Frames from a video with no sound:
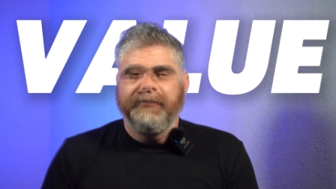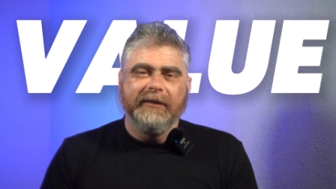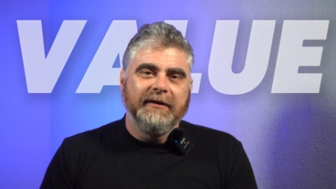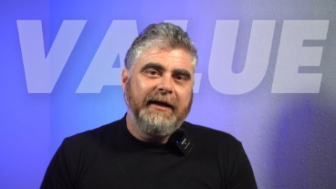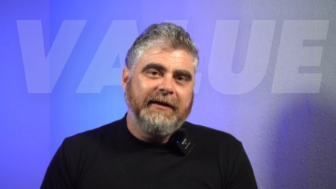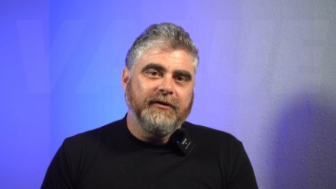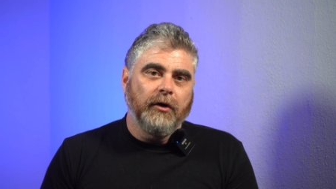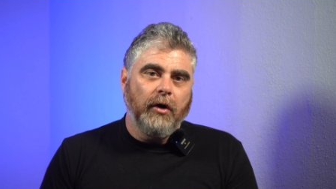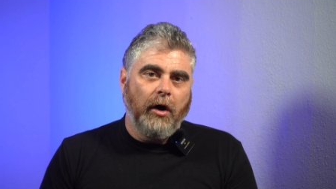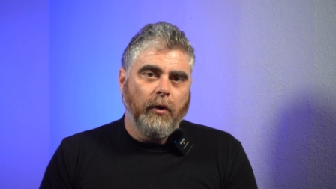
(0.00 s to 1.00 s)
The elites
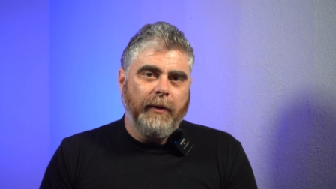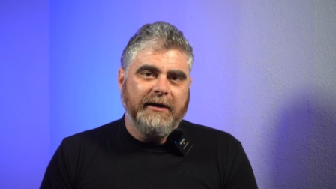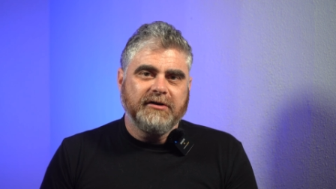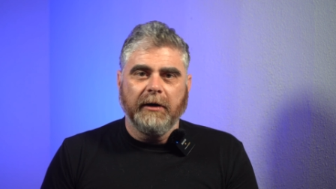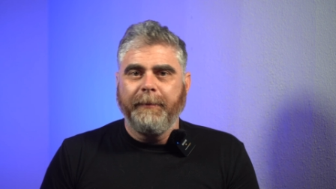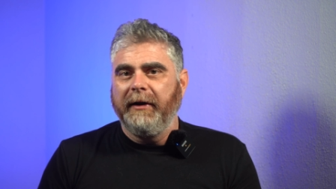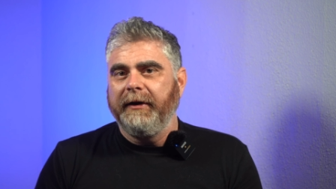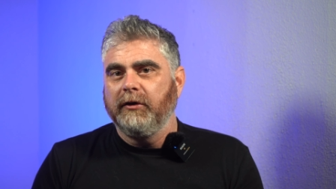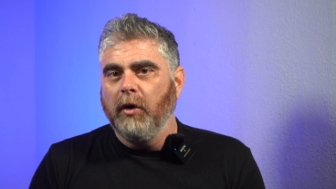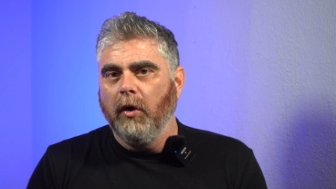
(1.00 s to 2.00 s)
are already
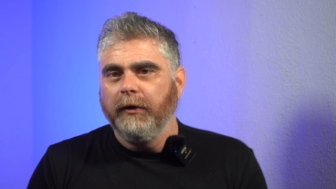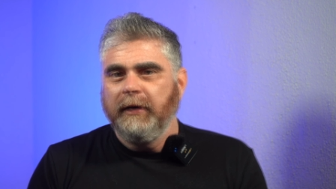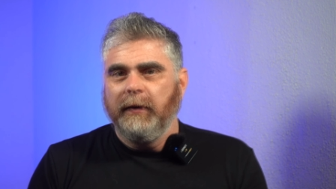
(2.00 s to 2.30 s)
stockpiling gold